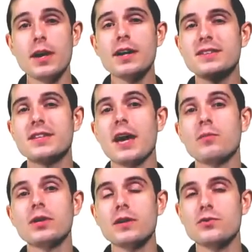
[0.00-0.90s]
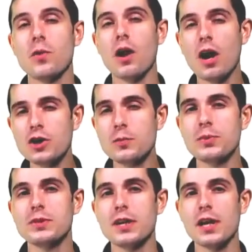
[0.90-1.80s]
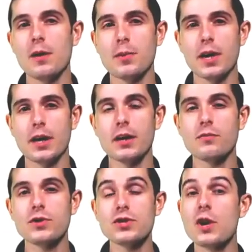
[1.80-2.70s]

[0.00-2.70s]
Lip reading: because Xamarin gives you 100% API coverage,